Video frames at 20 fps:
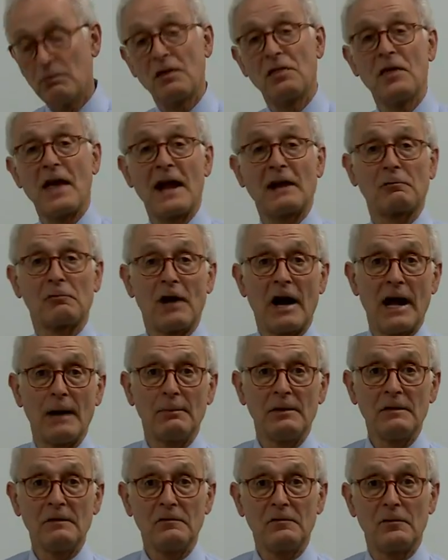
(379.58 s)
we thank
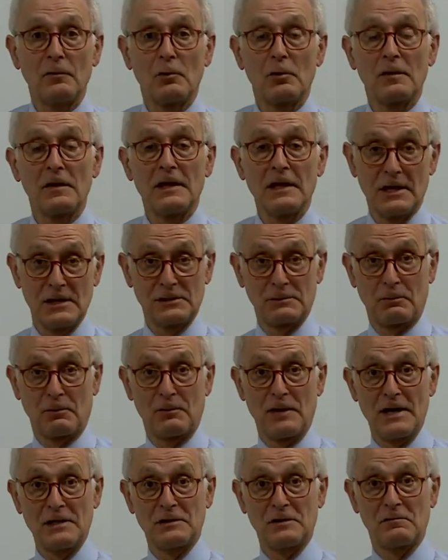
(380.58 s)
Robin for the
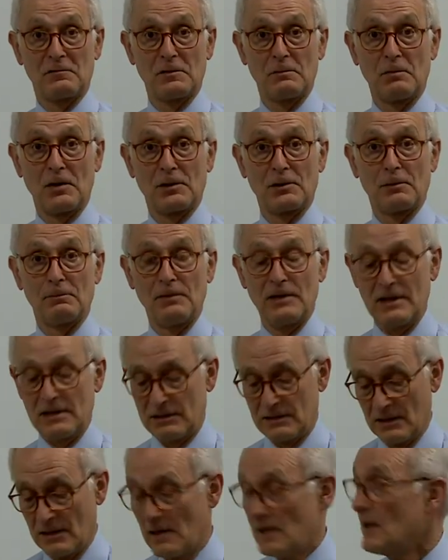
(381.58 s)
inspiration for Myrtle
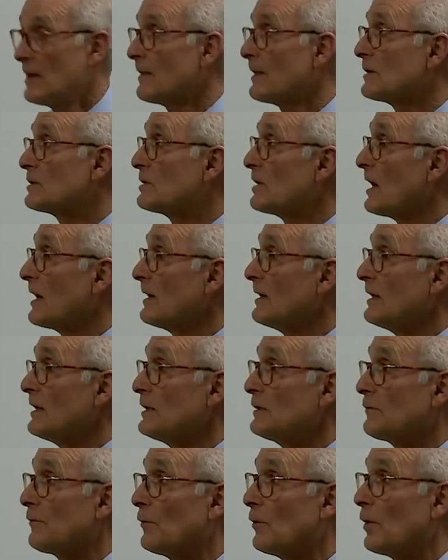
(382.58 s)
Beach, the
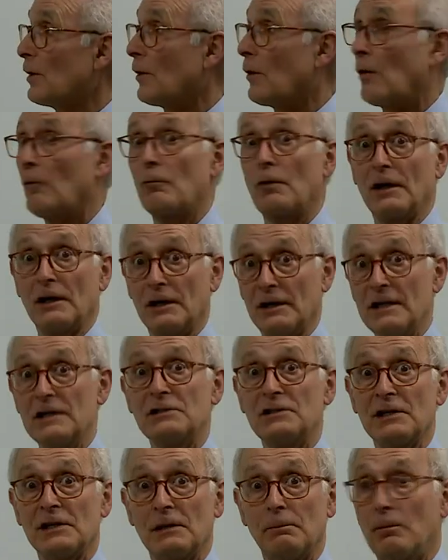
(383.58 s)
Chinese for
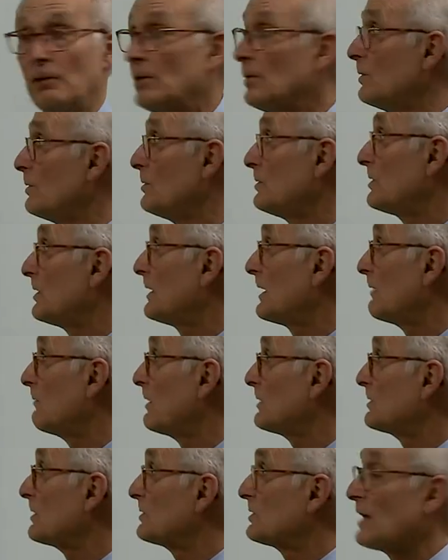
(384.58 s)
releasing a balloon to give
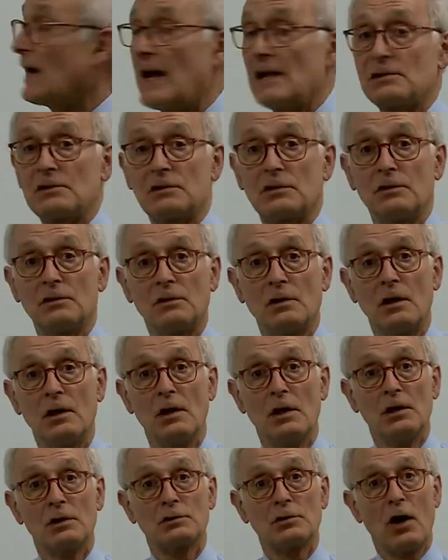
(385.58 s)
us a chance to
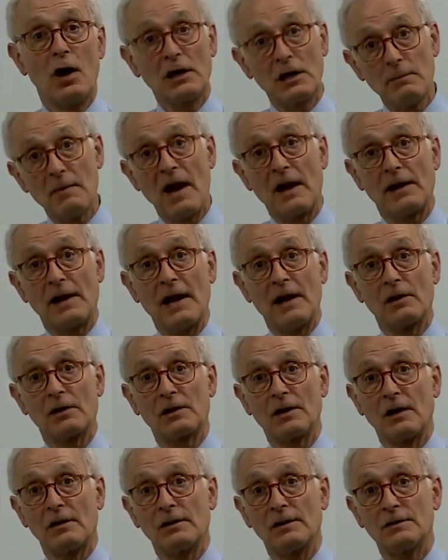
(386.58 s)
talk about air
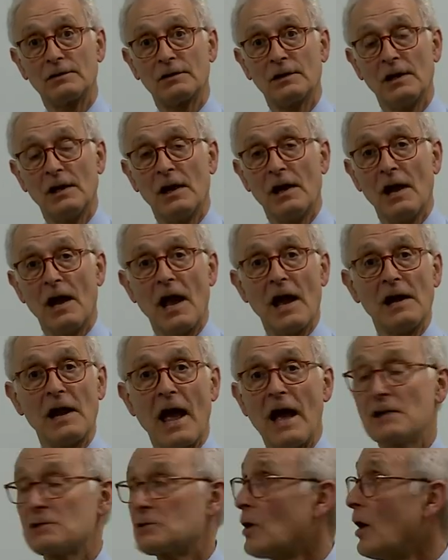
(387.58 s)
currents, and
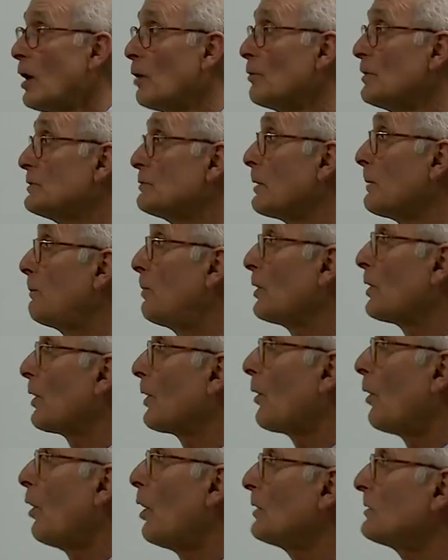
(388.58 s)
as always, we put it
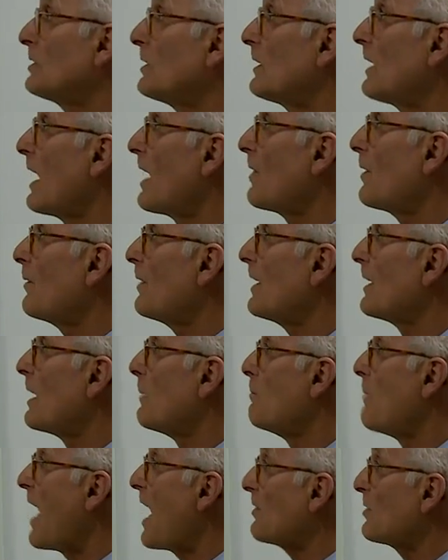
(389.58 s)
all together in a
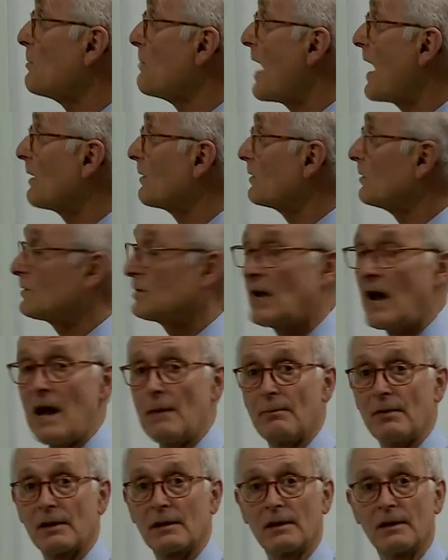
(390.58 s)
mathematical
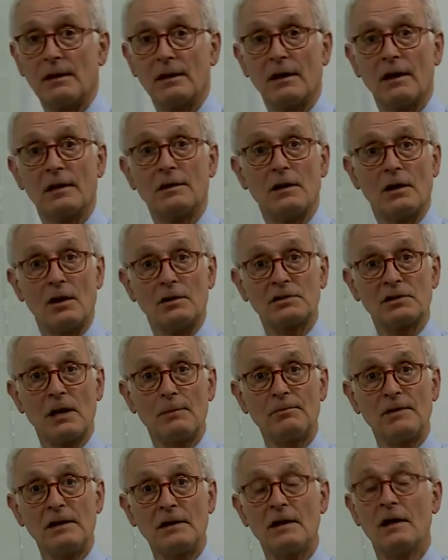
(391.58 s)
topic. And you know
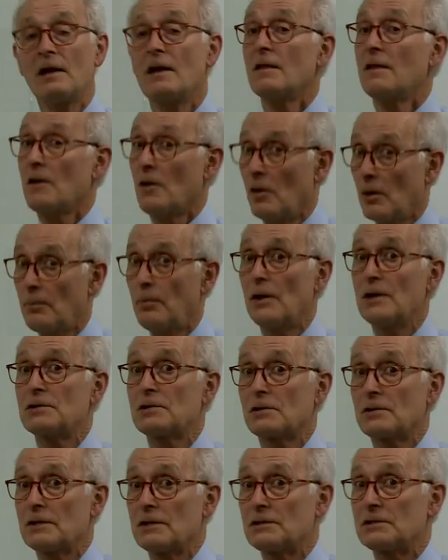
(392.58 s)
something? The only place
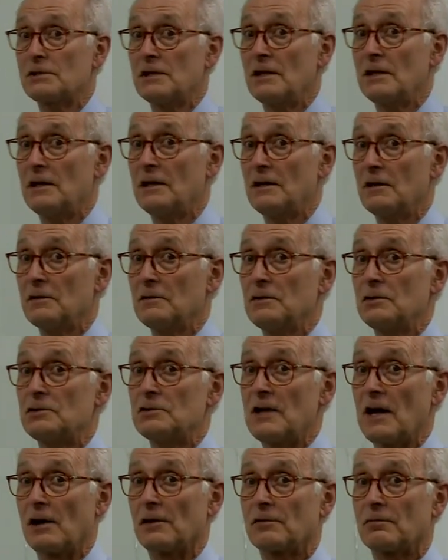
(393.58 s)
you're going to see it here at News
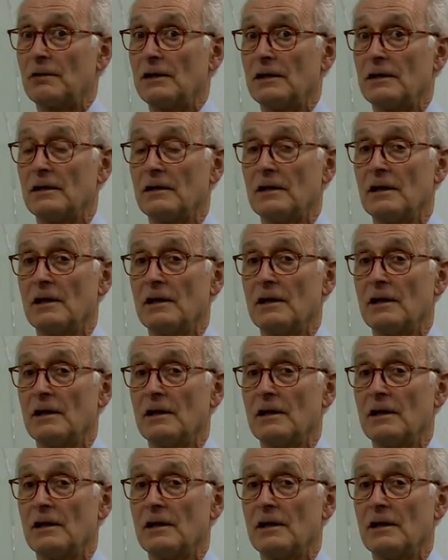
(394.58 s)
Channel 3